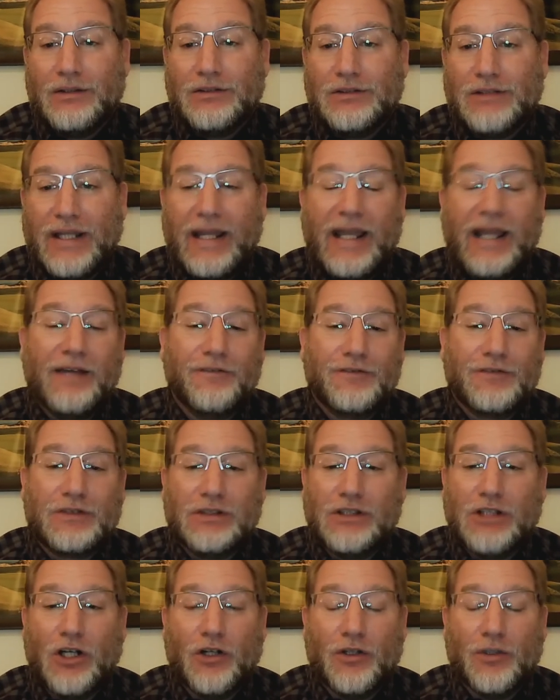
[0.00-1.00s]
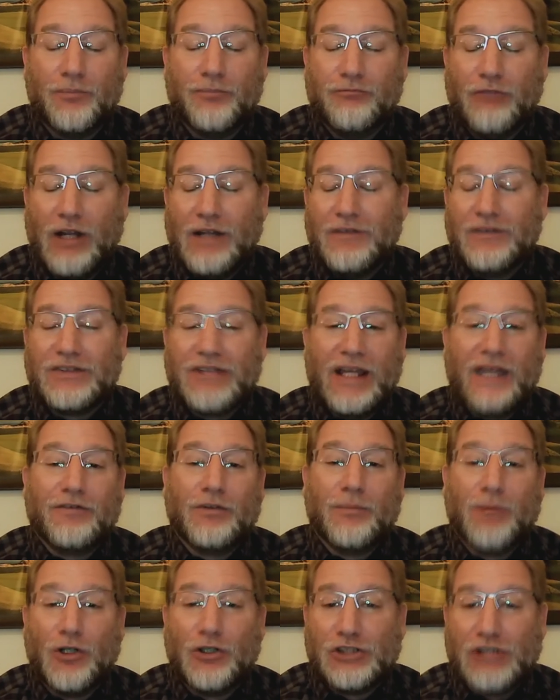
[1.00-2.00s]
they have, you know, the Ravens have
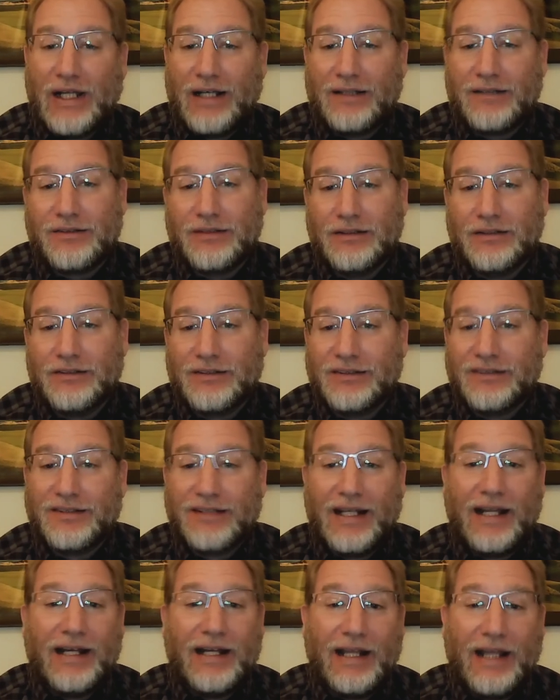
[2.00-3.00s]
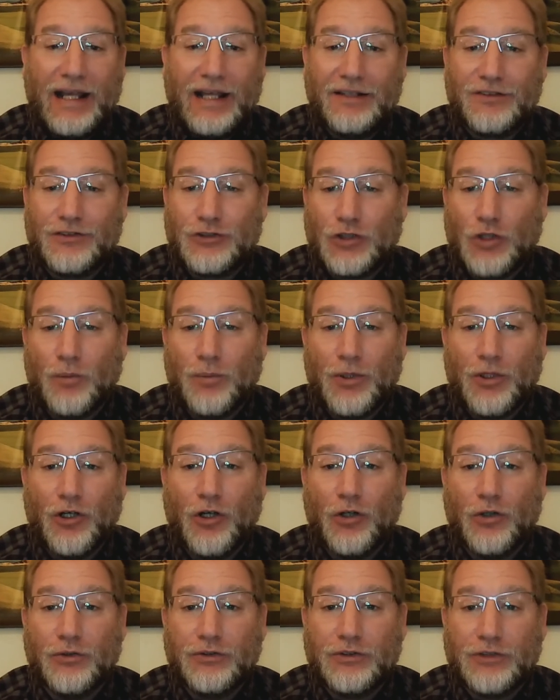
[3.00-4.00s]
Lamar Jackson. Cincinnati has Joe
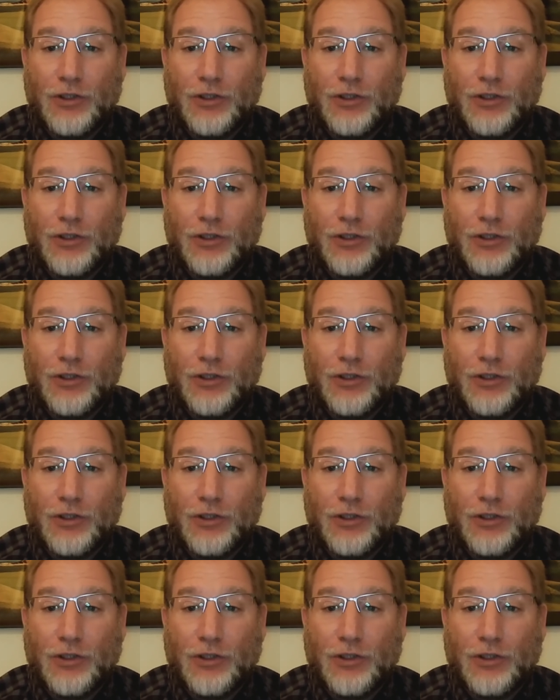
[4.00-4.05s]
Burrow.